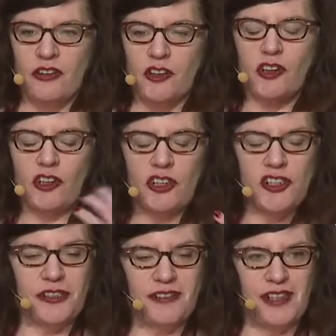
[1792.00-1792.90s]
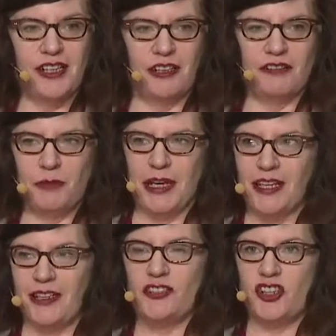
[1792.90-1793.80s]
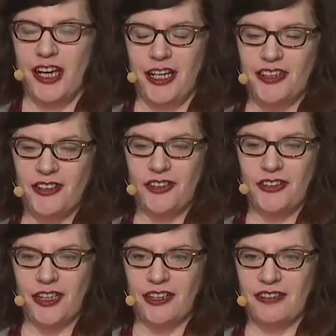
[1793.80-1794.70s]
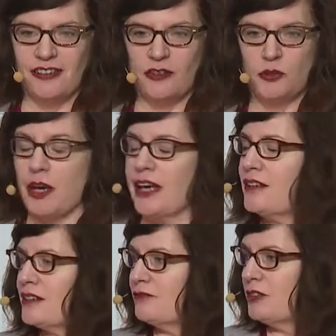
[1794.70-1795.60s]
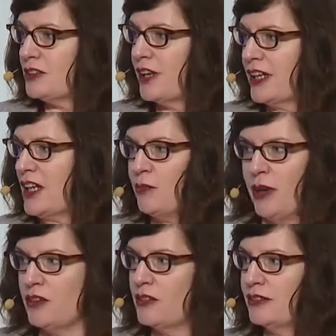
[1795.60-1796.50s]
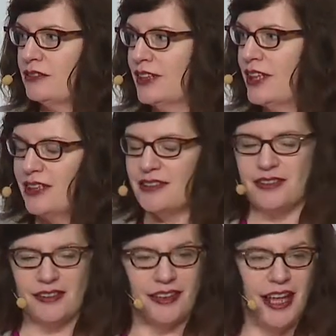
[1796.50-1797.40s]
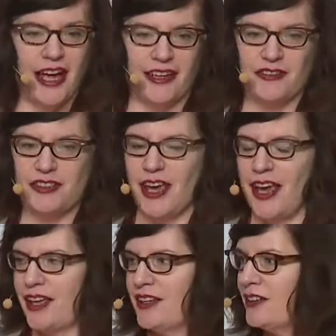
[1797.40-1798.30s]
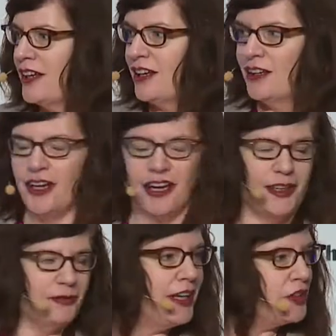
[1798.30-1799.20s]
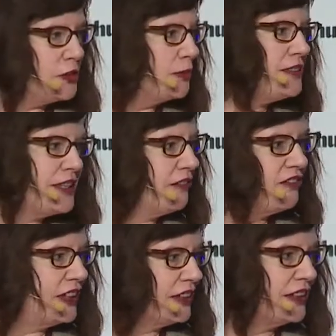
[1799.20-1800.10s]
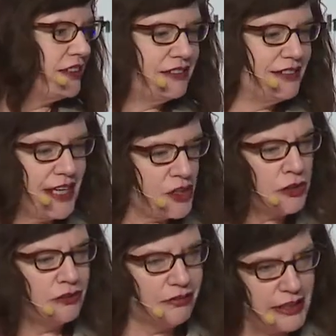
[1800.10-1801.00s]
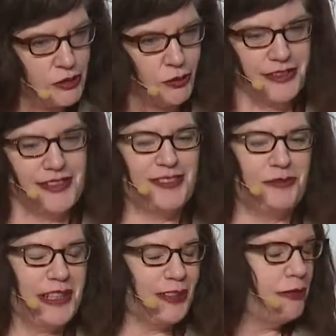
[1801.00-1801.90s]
the urgency of making change is great. We're talking about kids' lives and, as you would say in Finland, natural resources being